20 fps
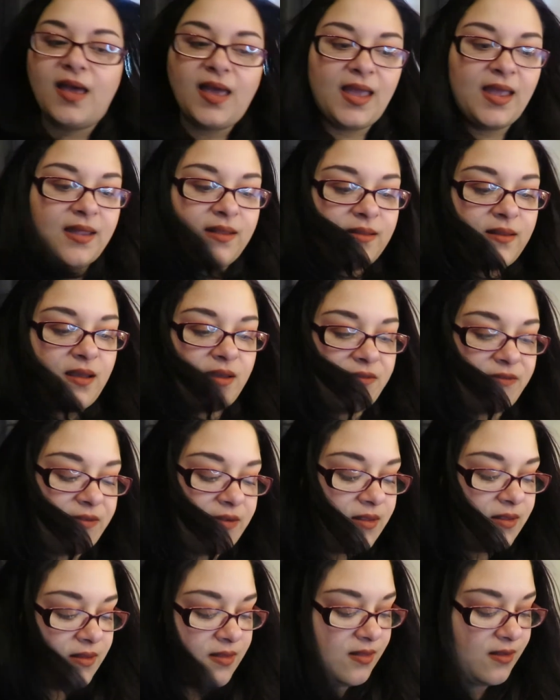and I
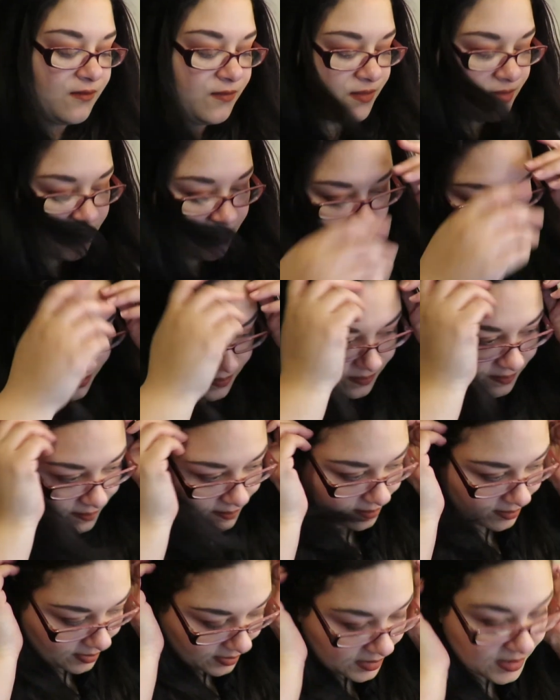fell in love with it
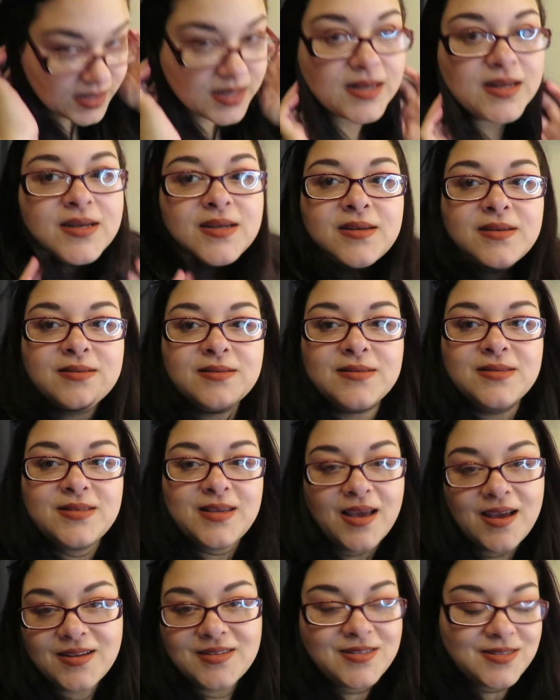
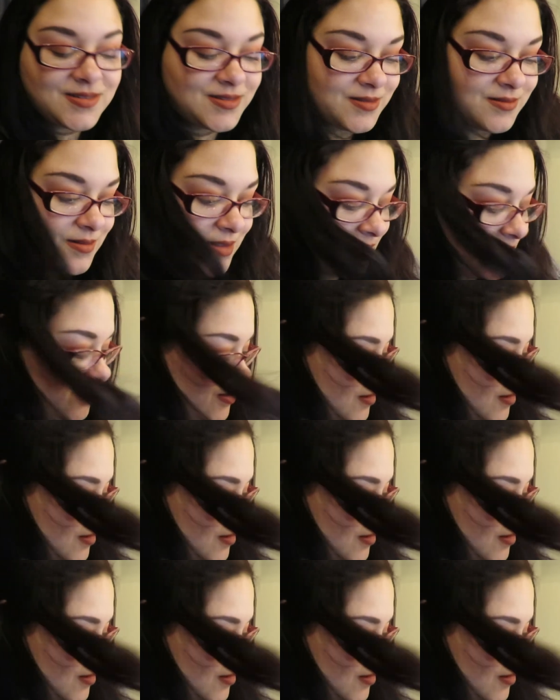yeah just I